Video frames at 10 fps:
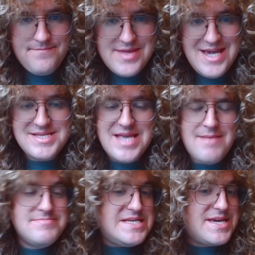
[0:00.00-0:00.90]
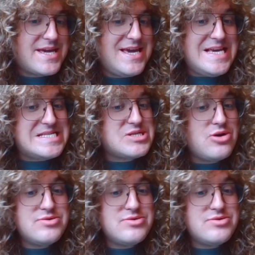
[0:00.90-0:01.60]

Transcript: It's tempting. It's so